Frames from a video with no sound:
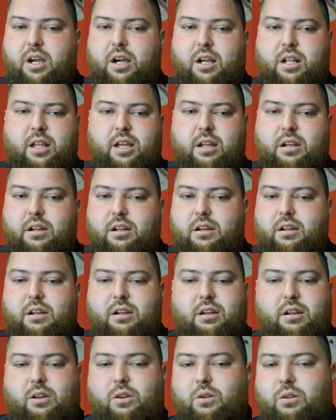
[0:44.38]
And
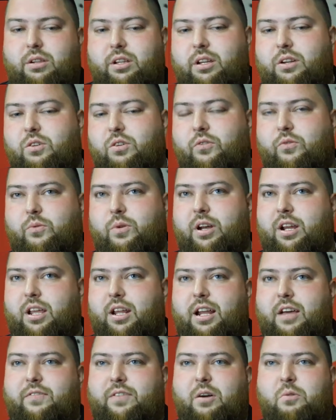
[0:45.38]
then, luckily enough, when he
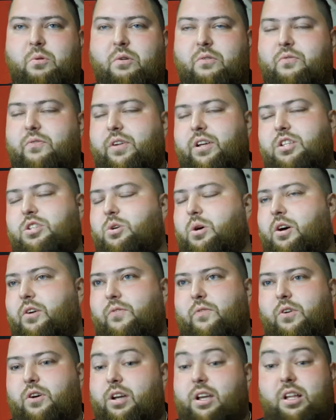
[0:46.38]
left that 132, I
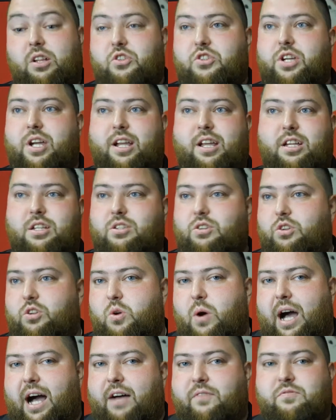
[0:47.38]
thought he'll check it, so
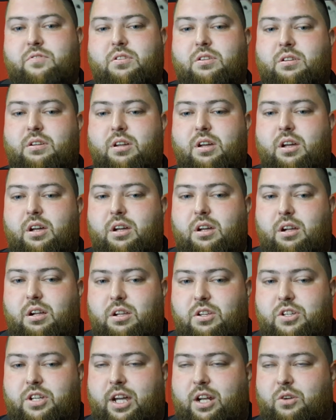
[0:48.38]
you have to
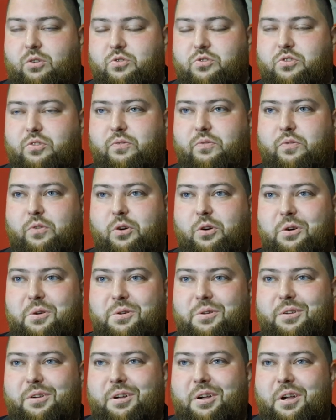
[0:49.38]
check the
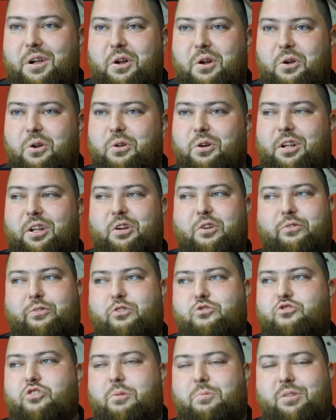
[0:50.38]
104. Luckily enough,
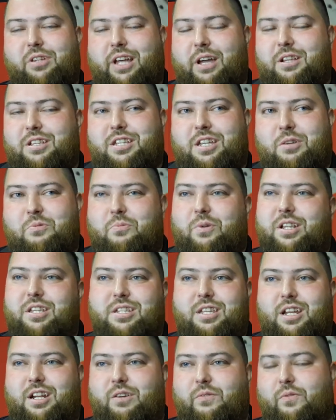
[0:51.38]
the treble 19
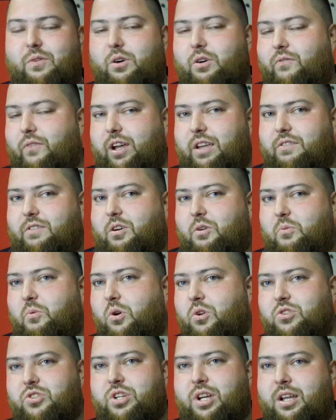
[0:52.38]
went in. I thought, right, you've got
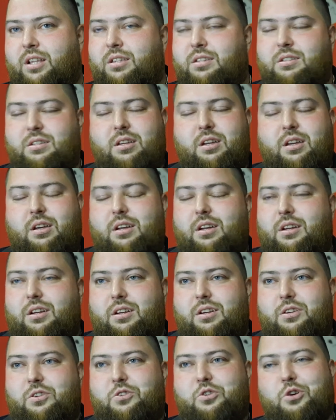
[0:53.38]
one chance,
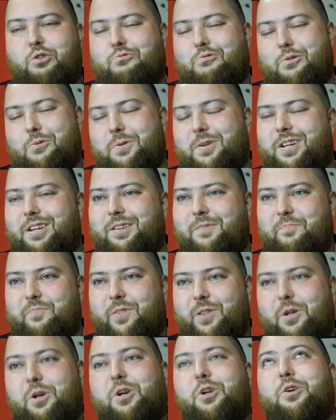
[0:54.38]
don't ruin it.
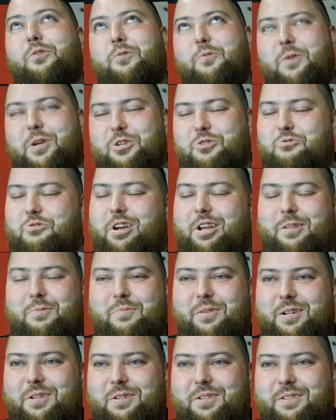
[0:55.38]
Luckily enough, he went straight in the
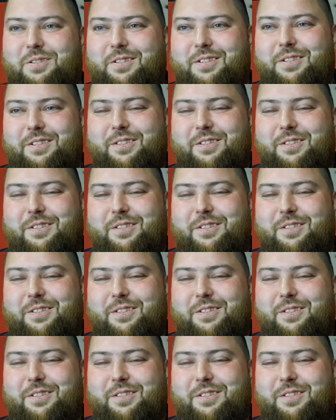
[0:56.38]
middle.